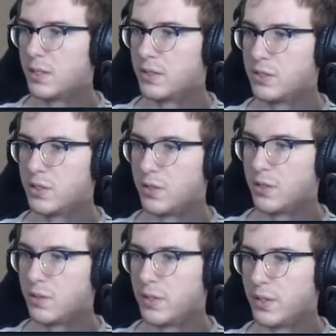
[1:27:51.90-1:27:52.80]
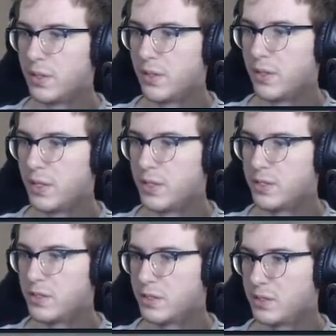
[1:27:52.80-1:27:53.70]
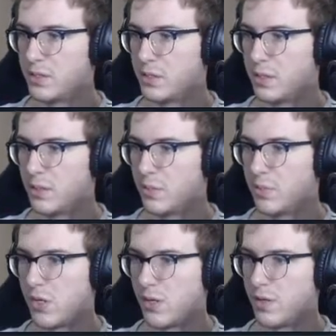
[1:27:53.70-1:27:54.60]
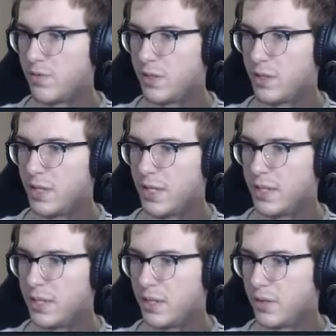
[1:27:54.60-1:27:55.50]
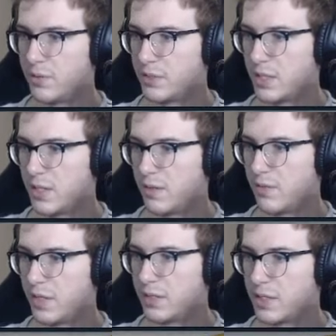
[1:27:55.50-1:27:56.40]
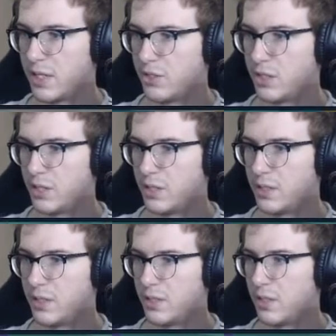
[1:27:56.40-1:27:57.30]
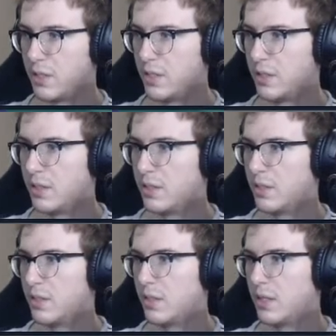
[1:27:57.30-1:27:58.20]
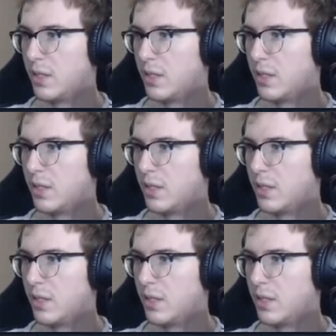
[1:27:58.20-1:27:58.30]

So this part of the leg here was kind of like touching the thingy